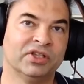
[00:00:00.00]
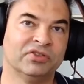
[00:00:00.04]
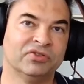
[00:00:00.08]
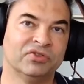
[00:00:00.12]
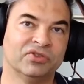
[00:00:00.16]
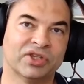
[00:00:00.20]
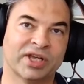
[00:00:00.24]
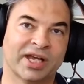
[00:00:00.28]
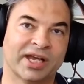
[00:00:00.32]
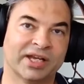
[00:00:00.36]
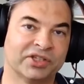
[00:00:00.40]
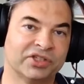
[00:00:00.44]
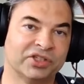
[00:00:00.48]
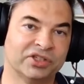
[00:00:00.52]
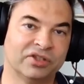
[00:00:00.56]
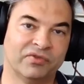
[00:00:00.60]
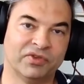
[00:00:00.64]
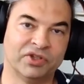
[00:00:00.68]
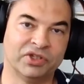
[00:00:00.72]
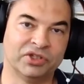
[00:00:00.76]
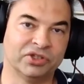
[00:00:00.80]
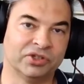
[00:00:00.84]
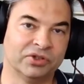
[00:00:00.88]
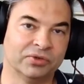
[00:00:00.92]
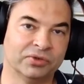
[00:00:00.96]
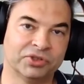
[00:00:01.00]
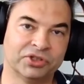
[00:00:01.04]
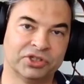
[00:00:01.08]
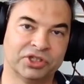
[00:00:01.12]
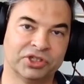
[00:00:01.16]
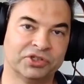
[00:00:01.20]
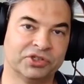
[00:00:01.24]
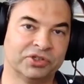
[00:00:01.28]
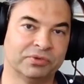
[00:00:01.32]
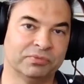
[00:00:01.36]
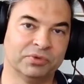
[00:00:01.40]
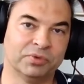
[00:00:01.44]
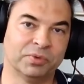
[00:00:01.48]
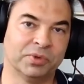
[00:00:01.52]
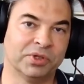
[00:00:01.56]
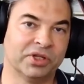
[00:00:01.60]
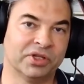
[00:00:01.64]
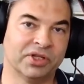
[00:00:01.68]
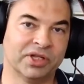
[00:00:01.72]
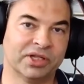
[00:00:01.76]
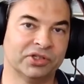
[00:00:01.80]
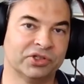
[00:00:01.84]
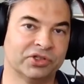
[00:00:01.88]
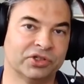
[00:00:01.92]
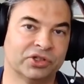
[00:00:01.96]
us access of internal systems, we can
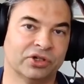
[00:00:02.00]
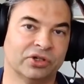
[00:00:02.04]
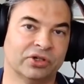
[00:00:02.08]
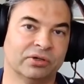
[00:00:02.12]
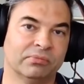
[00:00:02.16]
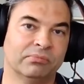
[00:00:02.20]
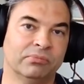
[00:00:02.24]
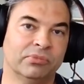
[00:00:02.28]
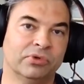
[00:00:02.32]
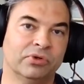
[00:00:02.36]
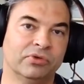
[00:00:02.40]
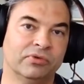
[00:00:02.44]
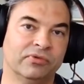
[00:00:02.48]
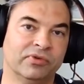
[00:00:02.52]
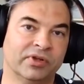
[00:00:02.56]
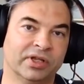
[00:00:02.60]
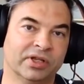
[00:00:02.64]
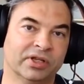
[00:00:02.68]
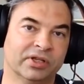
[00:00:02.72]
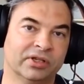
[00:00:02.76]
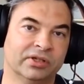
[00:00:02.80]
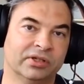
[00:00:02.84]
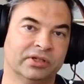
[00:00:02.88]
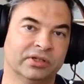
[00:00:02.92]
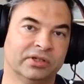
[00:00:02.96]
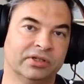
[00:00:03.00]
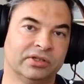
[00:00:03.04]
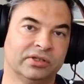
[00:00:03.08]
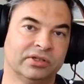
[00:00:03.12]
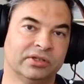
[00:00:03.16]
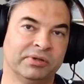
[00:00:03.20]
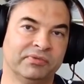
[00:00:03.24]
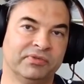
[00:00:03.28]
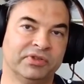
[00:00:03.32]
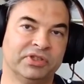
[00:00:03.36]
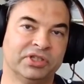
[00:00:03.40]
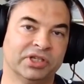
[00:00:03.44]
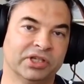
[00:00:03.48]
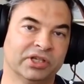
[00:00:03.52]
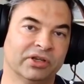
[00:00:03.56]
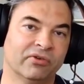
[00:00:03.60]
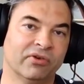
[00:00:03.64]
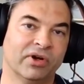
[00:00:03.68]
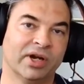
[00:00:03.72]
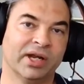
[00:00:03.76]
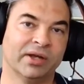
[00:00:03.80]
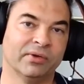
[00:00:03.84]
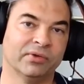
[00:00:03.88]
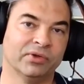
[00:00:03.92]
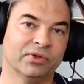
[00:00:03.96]
then start moving and pivoting
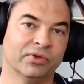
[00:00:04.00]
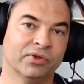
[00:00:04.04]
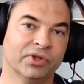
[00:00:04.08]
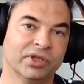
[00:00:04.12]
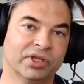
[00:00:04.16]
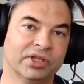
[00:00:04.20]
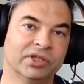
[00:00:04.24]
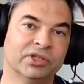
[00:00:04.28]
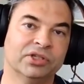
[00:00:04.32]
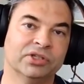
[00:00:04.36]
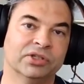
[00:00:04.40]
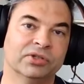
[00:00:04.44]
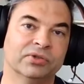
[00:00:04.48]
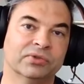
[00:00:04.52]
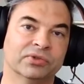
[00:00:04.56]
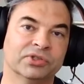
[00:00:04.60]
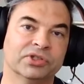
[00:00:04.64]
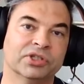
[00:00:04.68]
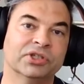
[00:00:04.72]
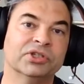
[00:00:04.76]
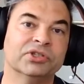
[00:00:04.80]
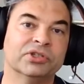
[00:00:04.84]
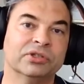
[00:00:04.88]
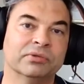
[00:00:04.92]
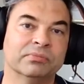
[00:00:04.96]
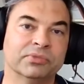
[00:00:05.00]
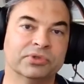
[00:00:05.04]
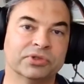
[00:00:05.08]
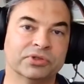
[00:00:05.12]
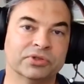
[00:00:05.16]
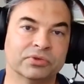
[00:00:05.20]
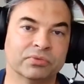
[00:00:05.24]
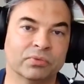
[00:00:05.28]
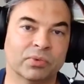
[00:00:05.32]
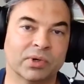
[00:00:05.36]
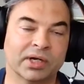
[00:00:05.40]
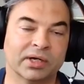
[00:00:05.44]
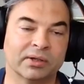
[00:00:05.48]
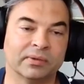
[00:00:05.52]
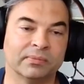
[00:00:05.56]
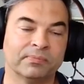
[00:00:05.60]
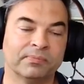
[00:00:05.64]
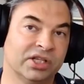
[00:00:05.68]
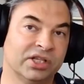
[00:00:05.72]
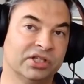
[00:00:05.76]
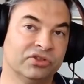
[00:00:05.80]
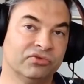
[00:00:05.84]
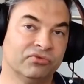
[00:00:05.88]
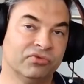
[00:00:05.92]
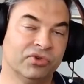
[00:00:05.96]
around on the internal systems as well.
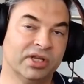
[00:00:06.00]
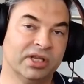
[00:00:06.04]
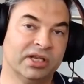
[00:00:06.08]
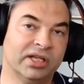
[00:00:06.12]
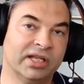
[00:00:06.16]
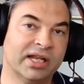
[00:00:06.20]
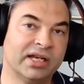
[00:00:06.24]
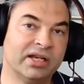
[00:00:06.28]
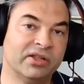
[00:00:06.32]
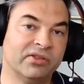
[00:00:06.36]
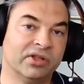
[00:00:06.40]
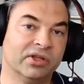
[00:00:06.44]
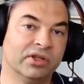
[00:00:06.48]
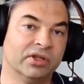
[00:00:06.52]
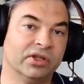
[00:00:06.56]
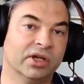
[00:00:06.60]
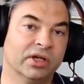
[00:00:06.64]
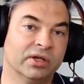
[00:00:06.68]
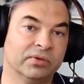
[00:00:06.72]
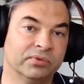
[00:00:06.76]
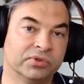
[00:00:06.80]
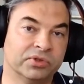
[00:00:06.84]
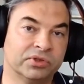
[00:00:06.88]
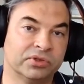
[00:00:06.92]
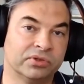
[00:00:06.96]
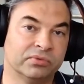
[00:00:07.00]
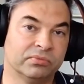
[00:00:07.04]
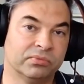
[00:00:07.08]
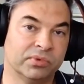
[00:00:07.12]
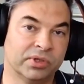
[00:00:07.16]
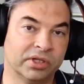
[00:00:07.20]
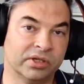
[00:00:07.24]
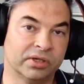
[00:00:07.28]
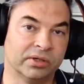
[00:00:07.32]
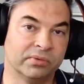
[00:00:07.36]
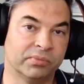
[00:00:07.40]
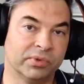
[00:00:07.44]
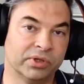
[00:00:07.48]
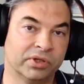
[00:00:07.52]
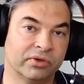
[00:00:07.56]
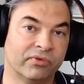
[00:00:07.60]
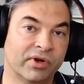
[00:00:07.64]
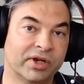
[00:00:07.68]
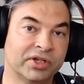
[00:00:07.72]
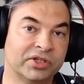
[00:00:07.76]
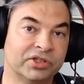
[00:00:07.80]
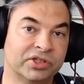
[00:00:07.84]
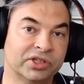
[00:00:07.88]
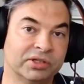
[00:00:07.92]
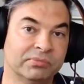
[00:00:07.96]
It's really anything goes with a
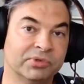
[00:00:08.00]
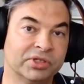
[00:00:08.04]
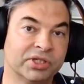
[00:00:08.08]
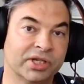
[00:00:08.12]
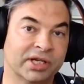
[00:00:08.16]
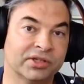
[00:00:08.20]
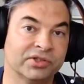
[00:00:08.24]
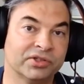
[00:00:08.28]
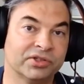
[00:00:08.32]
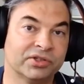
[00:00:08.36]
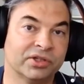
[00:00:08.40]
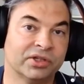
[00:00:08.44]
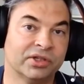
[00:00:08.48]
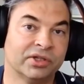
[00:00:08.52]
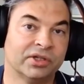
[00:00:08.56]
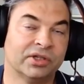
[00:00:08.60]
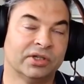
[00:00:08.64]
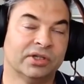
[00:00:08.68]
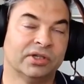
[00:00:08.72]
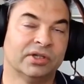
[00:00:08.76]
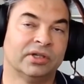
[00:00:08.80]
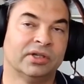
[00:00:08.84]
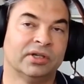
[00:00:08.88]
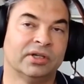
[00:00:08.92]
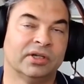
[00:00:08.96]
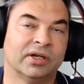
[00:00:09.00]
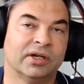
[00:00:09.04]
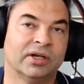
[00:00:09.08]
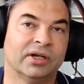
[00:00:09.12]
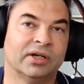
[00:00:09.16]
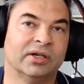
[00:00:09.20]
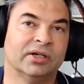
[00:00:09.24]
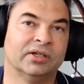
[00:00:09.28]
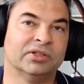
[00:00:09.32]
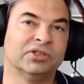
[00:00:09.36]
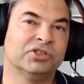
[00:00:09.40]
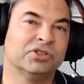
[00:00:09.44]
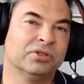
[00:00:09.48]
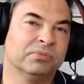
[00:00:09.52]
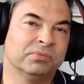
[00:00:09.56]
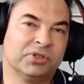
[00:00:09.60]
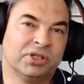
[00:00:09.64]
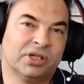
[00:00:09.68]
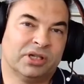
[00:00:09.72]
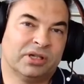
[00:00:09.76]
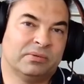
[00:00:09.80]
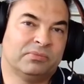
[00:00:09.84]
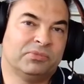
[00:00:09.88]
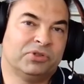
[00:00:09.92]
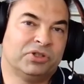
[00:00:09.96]
red team test.
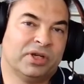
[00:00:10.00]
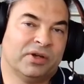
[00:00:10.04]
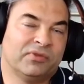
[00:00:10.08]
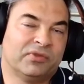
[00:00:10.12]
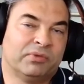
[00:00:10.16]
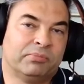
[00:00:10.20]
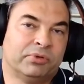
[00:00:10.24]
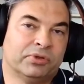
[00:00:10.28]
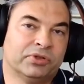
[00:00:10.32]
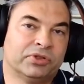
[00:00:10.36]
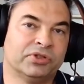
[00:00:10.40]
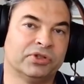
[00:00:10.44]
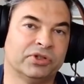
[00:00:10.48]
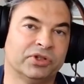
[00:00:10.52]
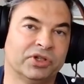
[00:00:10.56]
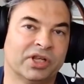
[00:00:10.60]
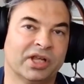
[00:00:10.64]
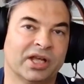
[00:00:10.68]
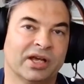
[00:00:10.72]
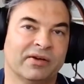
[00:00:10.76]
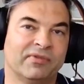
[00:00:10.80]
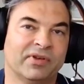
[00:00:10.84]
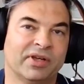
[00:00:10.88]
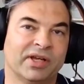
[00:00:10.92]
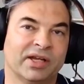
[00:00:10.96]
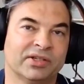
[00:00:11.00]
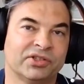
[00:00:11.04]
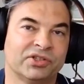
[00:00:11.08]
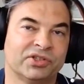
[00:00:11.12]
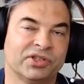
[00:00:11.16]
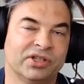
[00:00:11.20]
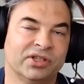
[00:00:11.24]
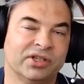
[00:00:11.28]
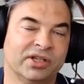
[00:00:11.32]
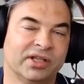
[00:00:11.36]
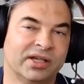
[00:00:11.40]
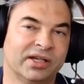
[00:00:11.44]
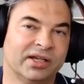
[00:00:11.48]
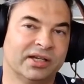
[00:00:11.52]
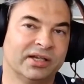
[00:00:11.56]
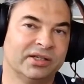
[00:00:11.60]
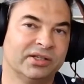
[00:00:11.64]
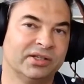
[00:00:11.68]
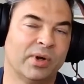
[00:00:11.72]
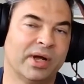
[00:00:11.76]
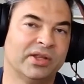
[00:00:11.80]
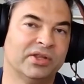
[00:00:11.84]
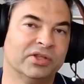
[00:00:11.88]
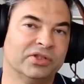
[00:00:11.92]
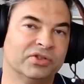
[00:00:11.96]
Sometimes you have to put certain caveats in there
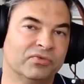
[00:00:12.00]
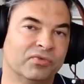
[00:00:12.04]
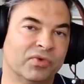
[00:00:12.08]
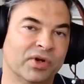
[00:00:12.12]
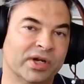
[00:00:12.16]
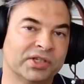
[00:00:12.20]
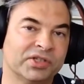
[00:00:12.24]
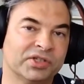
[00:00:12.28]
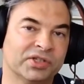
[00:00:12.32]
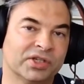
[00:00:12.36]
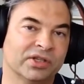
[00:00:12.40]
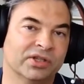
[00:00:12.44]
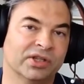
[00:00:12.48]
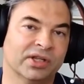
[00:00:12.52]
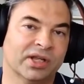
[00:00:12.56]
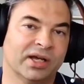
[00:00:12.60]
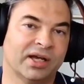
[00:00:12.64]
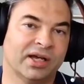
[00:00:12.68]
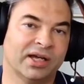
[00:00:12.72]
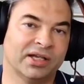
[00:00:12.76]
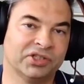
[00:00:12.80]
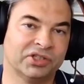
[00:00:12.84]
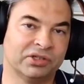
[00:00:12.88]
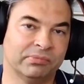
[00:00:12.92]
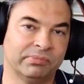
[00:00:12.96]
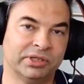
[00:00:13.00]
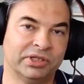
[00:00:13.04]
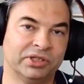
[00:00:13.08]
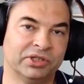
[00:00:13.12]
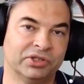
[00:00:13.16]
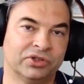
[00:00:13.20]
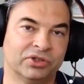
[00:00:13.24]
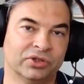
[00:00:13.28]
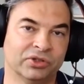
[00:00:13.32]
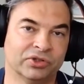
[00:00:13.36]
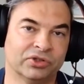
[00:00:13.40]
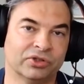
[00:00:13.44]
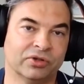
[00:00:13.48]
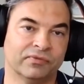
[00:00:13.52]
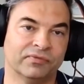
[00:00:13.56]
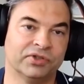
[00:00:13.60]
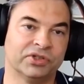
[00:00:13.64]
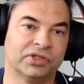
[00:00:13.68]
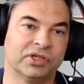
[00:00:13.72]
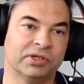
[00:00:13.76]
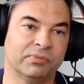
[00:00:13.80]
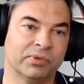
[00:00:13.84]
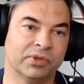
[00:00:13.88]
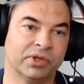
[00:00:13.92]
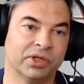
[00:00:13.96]
where there's risk, and that has to be discussed,
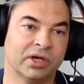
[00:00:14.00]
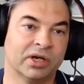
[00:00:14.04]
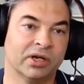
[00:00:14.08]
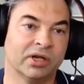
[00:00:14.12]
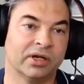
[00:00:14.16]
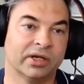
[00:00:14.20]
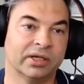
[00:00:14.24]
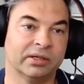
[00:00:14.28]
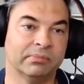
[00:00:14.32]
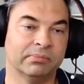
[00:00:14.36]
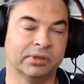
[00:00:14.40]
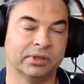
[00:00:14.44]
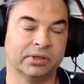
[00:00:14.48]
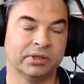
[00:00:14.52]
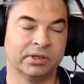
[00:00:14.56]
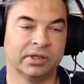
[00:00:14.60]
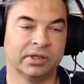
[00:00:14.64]
obviously, with the client. But